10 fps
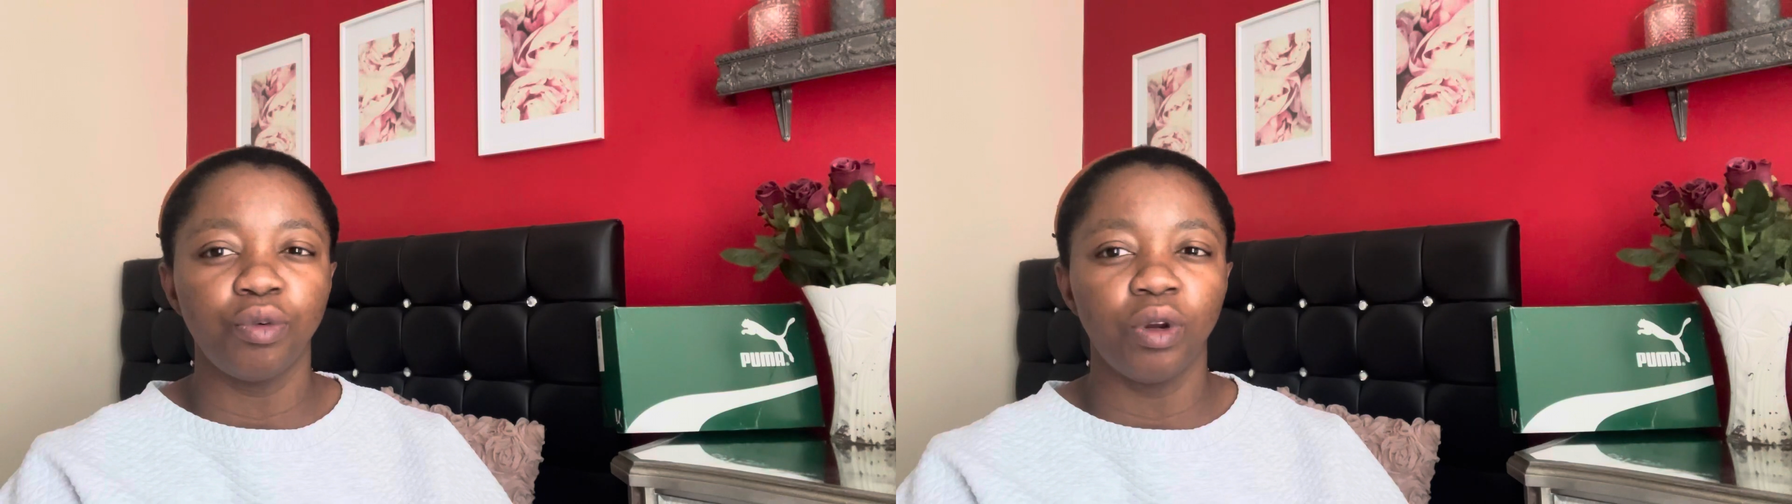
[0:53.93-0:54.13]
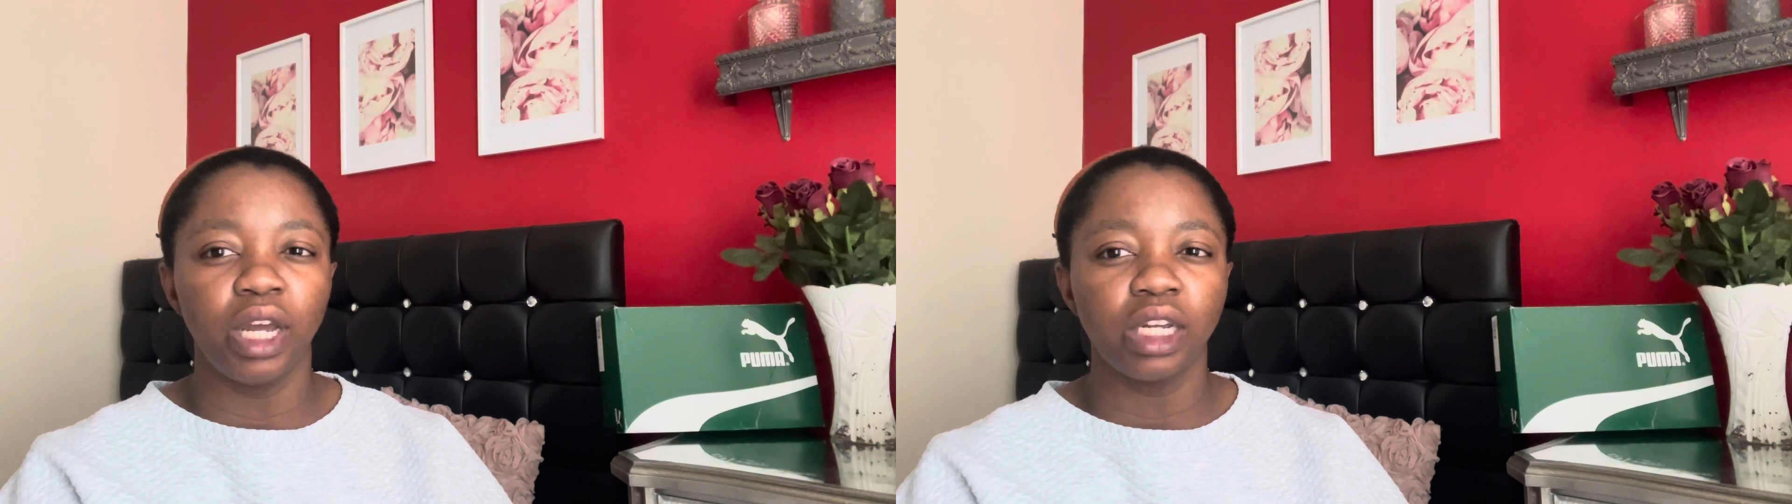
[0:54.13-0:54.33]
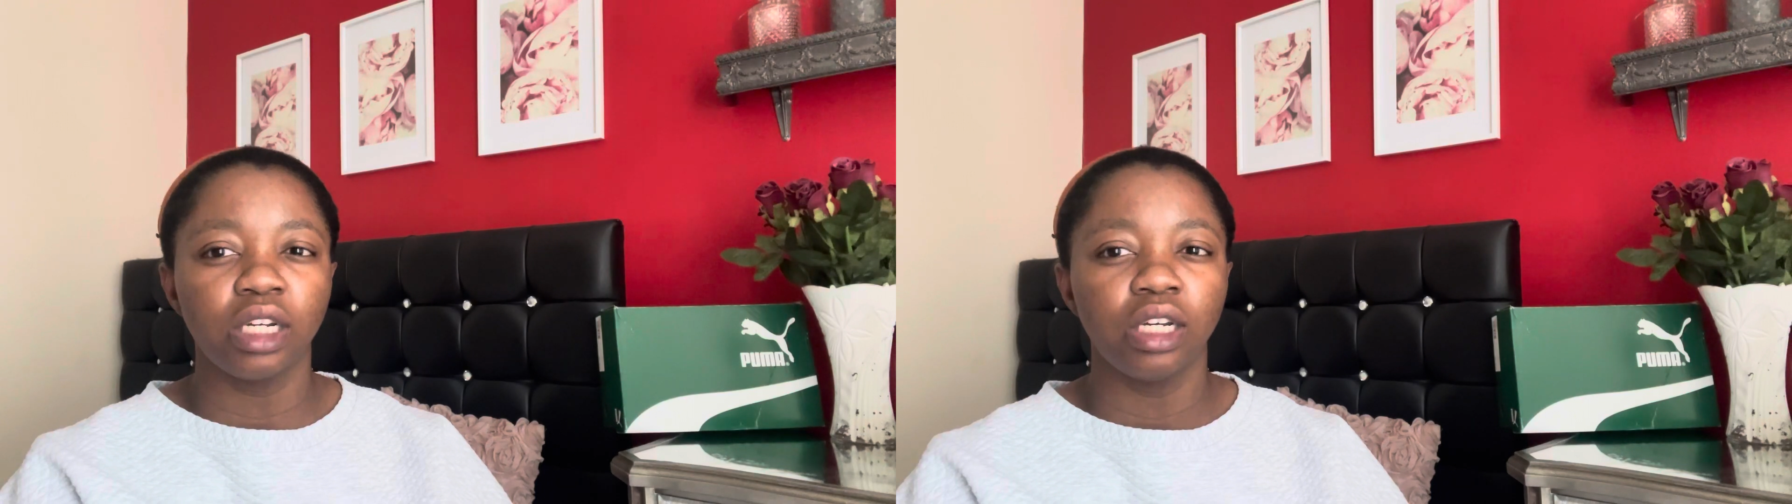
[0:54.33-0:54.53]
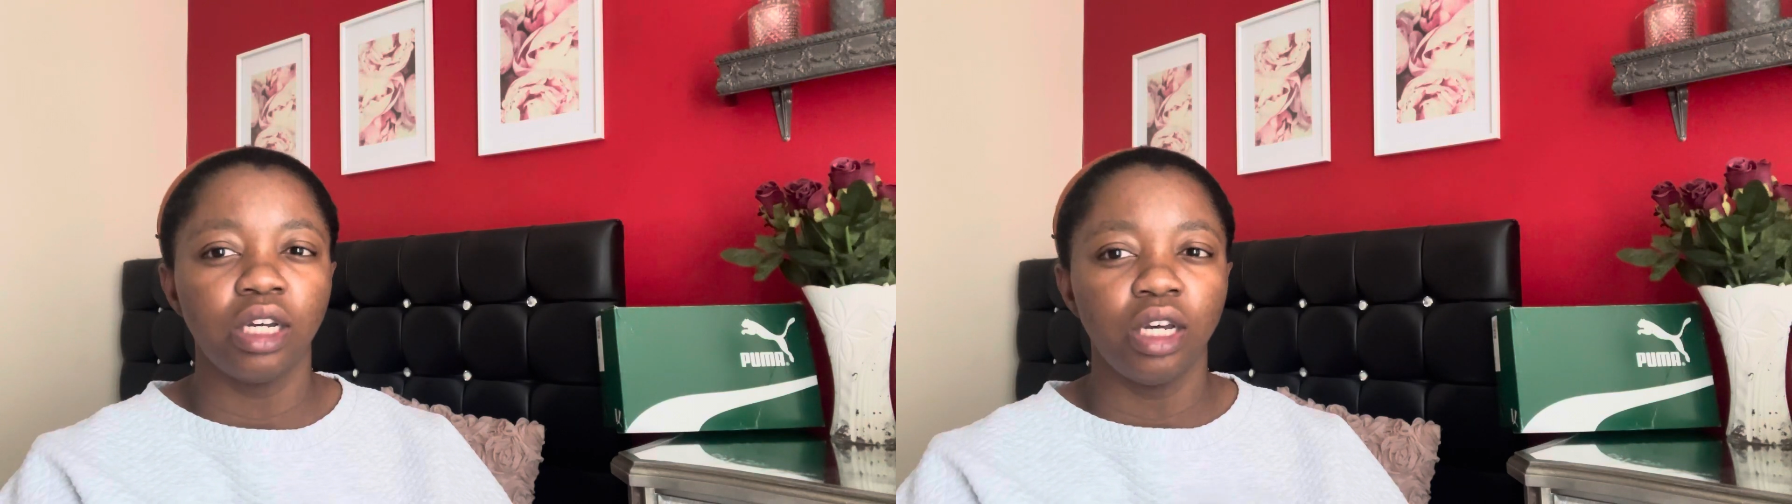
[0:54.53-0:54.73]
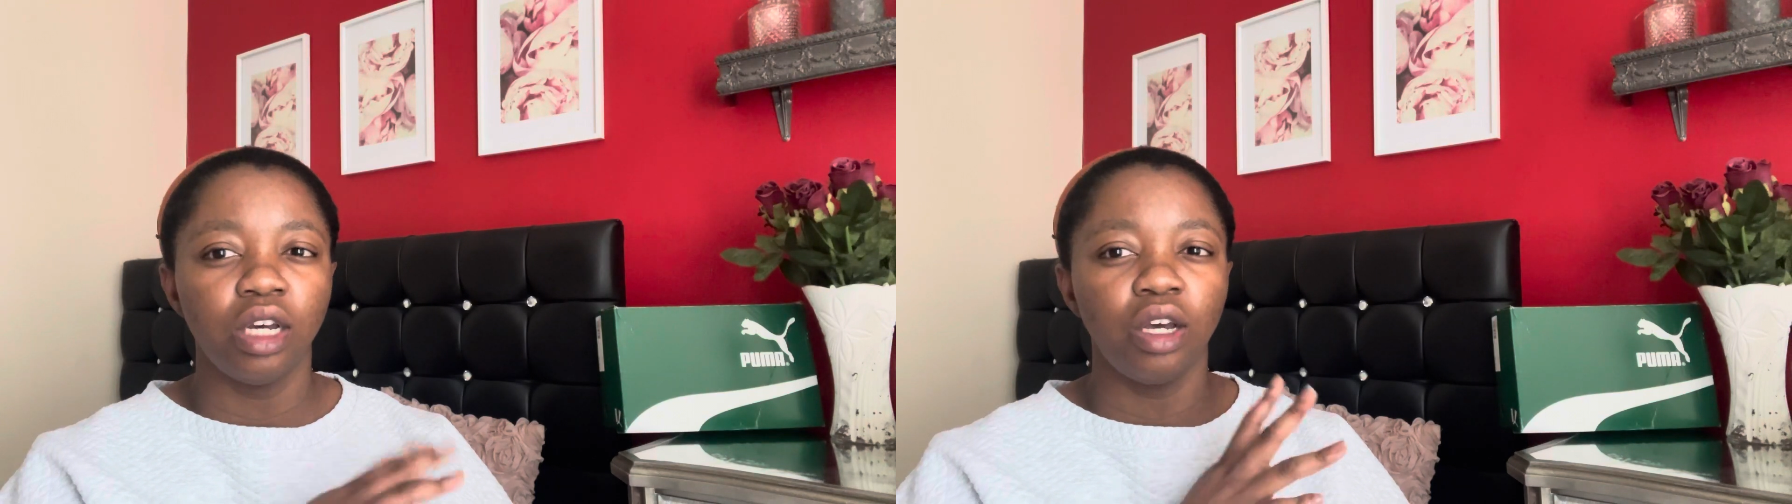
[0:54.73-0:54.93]
for like
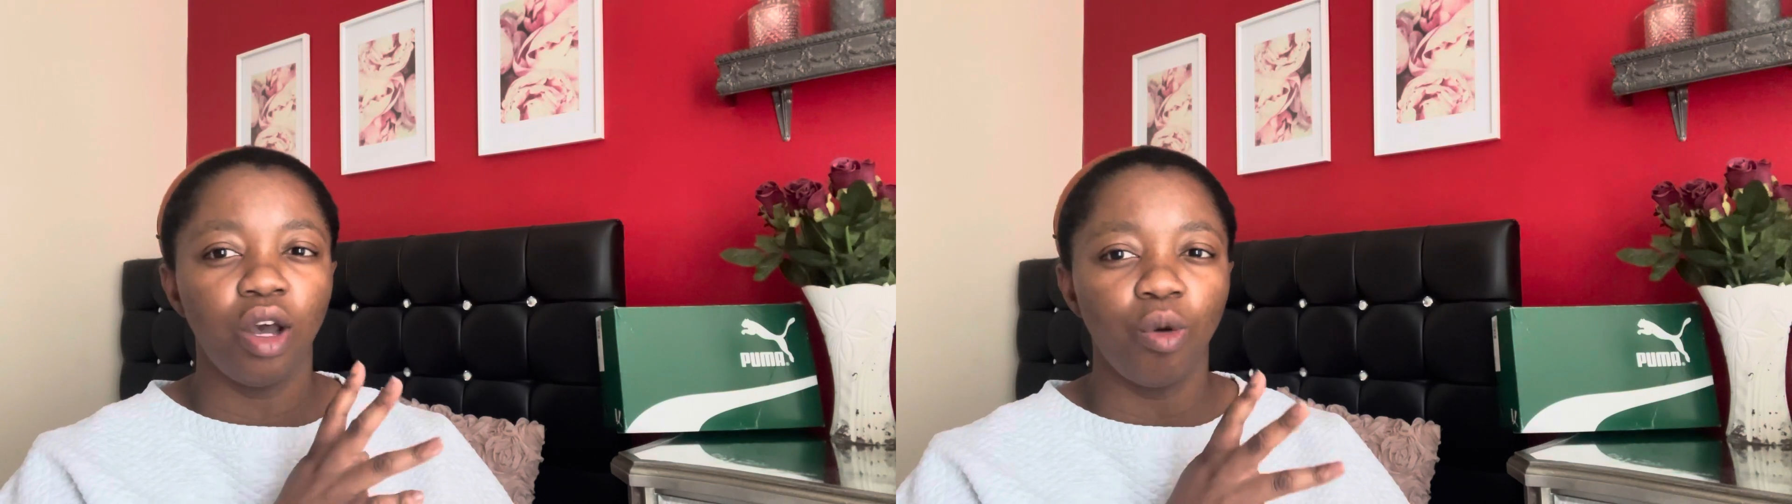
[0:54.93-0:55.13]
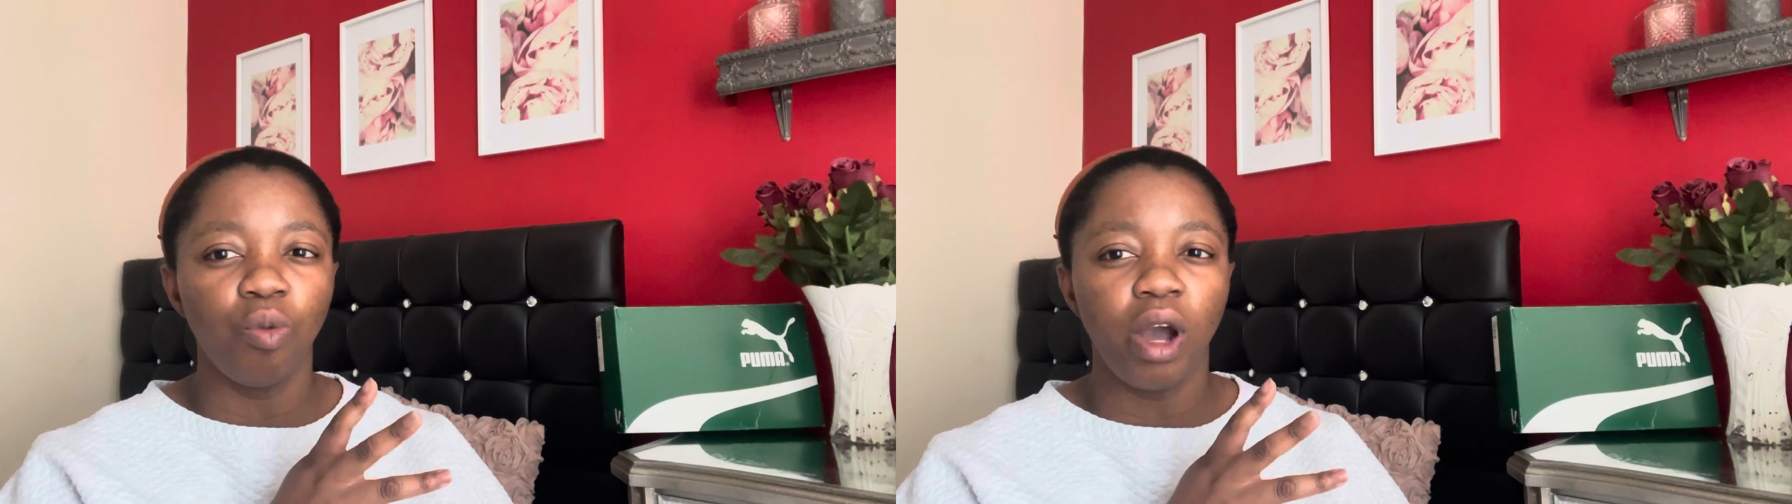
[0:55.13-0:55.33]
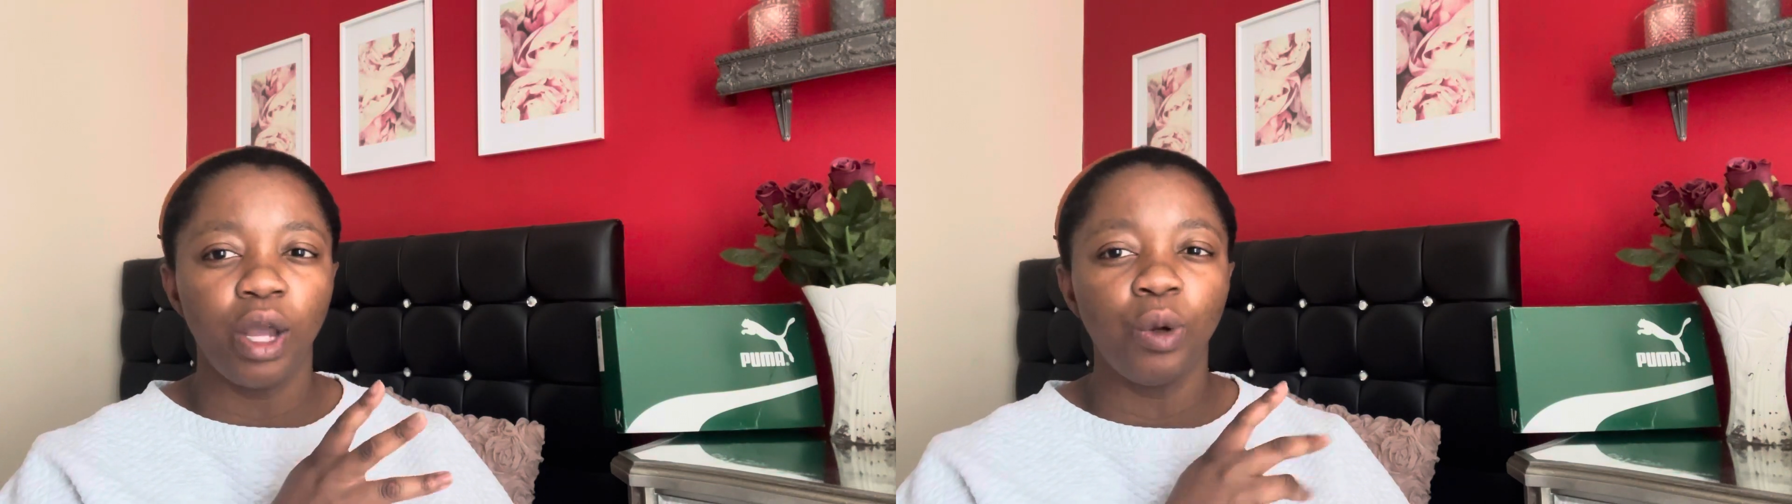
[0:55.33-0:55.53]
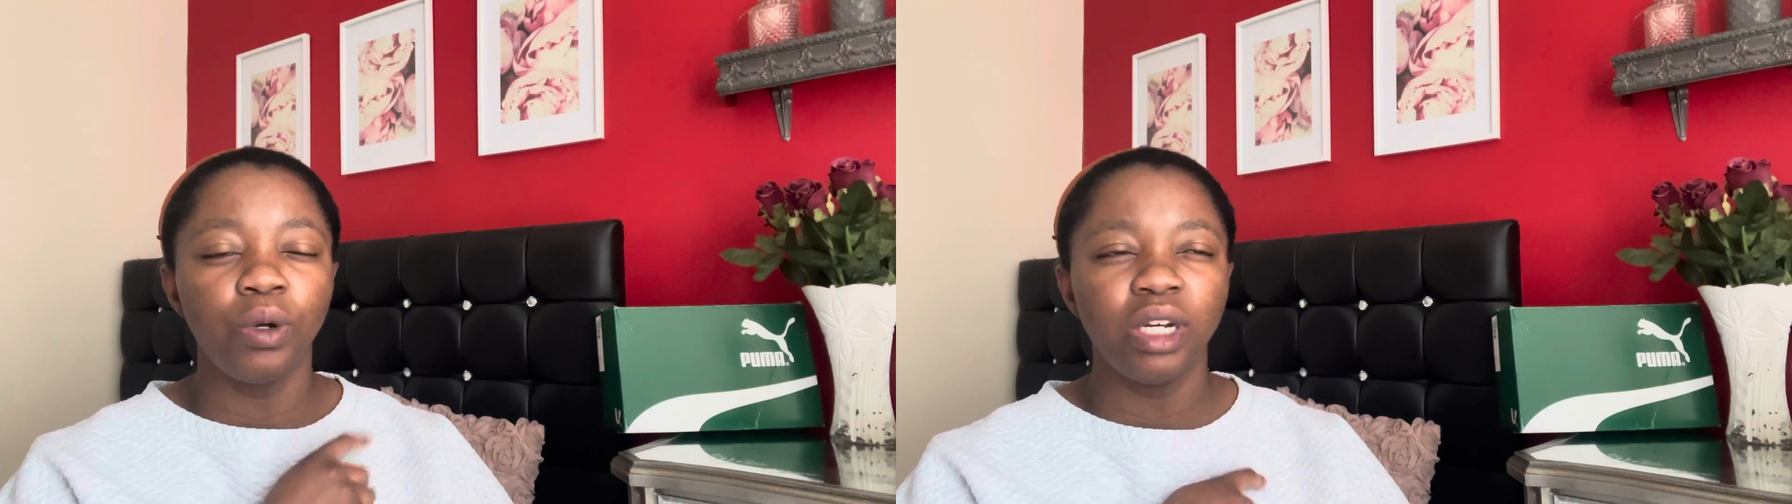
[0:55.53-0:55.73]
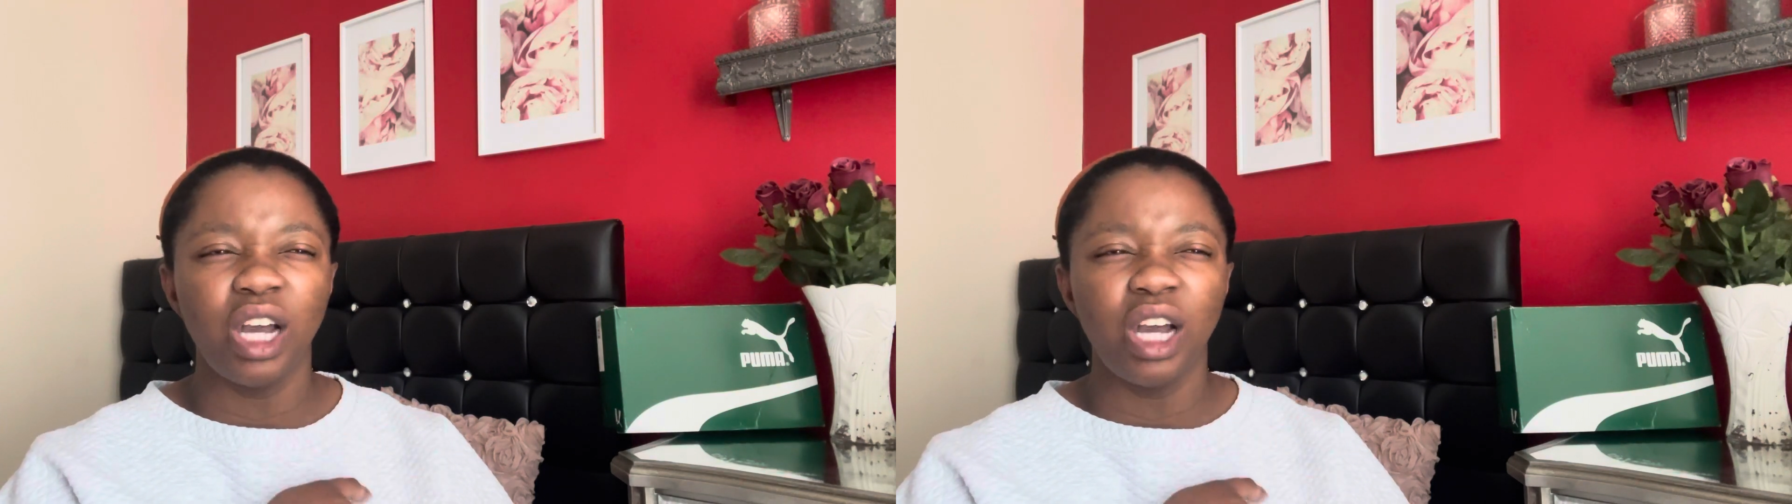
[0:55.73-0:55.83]
a while.